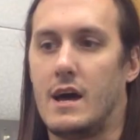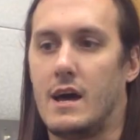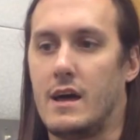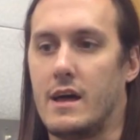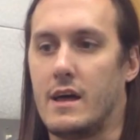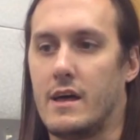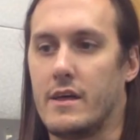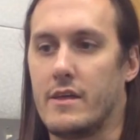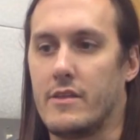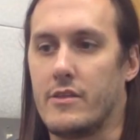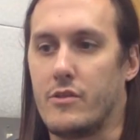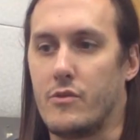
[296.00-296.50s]

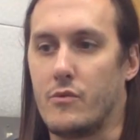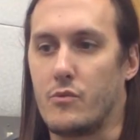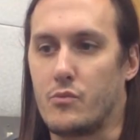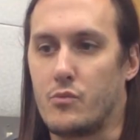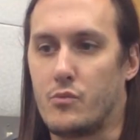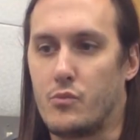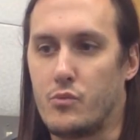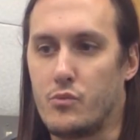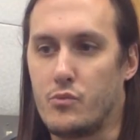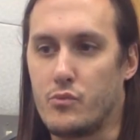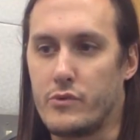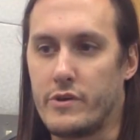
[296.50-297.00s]
The
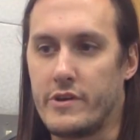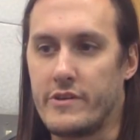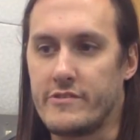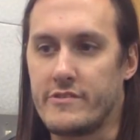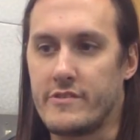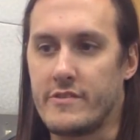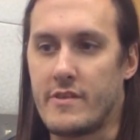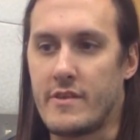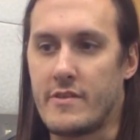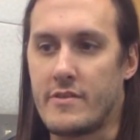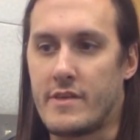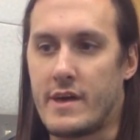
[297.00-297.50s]

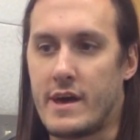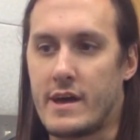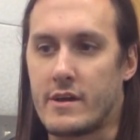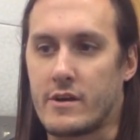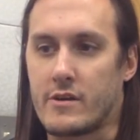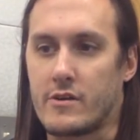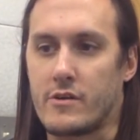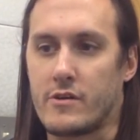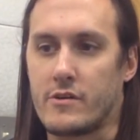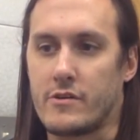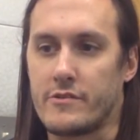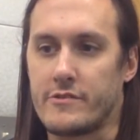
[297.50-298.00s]
reason that
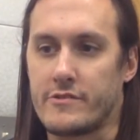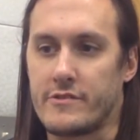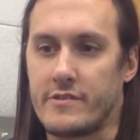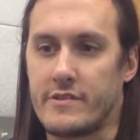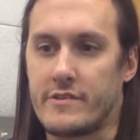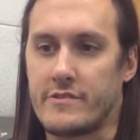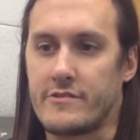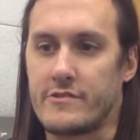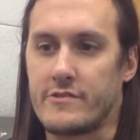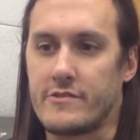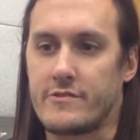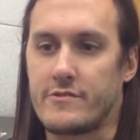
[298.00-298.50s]
occurs,
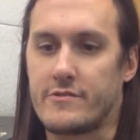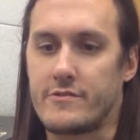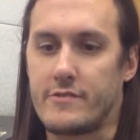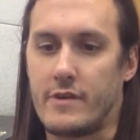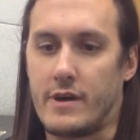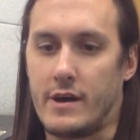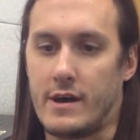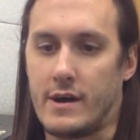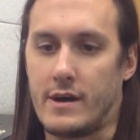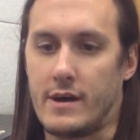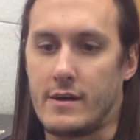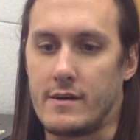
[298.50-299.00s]
and this is
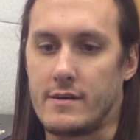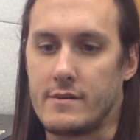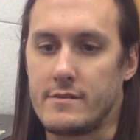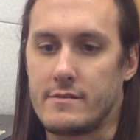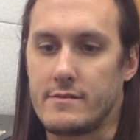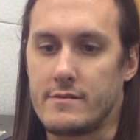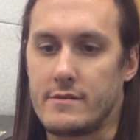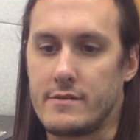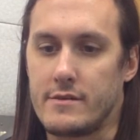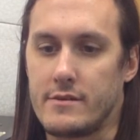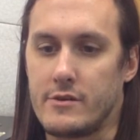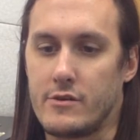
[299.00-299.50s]

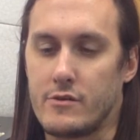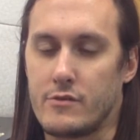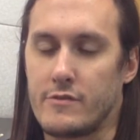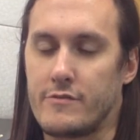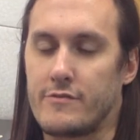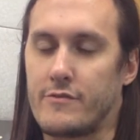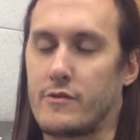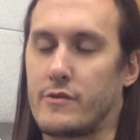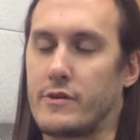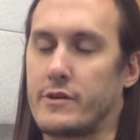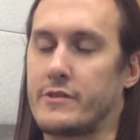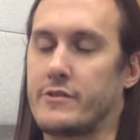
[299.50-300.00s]
you're
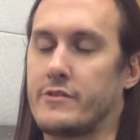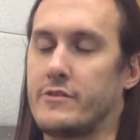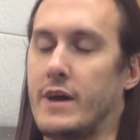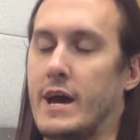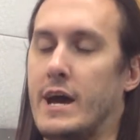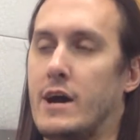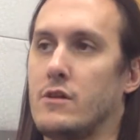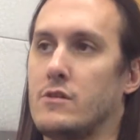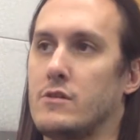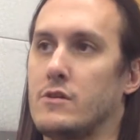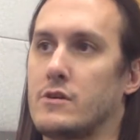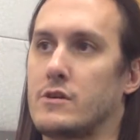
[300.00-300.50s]
referring to
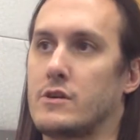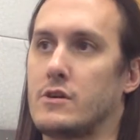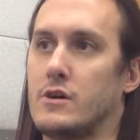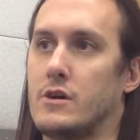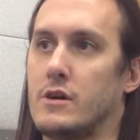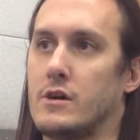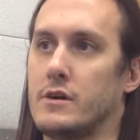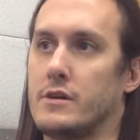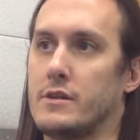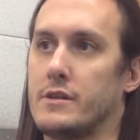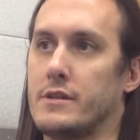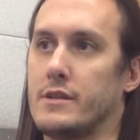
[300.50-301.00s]
Outlook
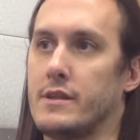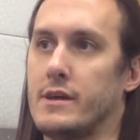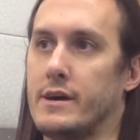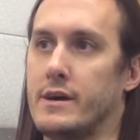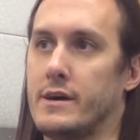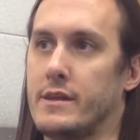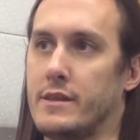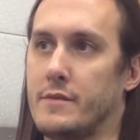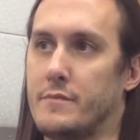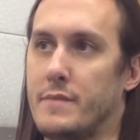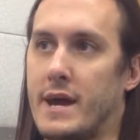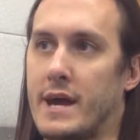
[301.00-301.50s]
on
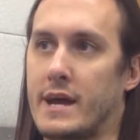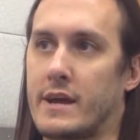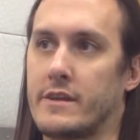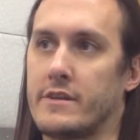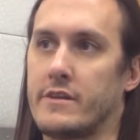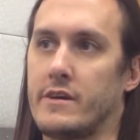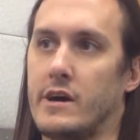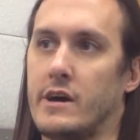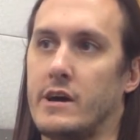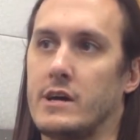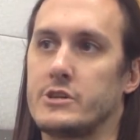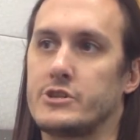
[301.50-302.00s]
the
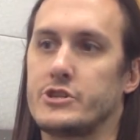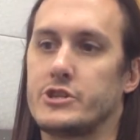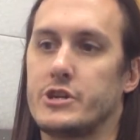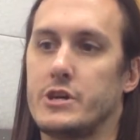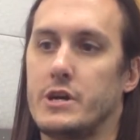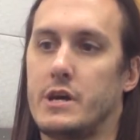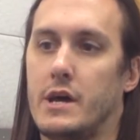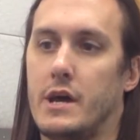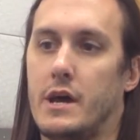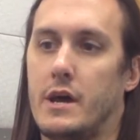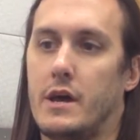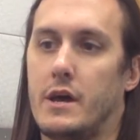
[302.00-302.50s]
Macintosh,
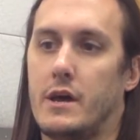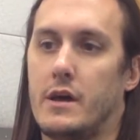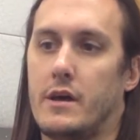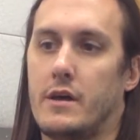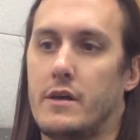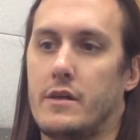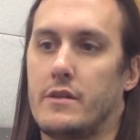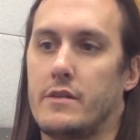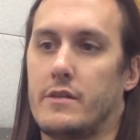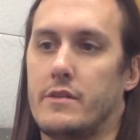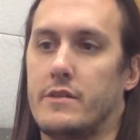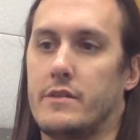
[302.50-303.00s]

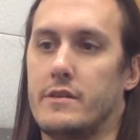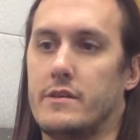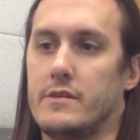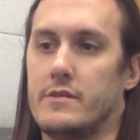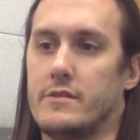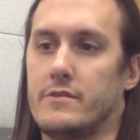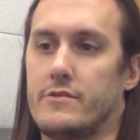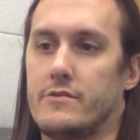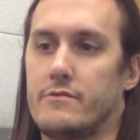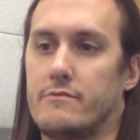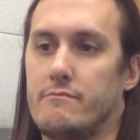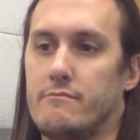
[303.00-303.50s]

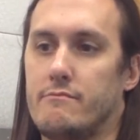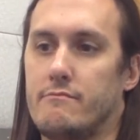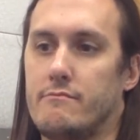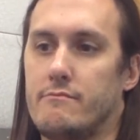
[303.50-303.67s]
the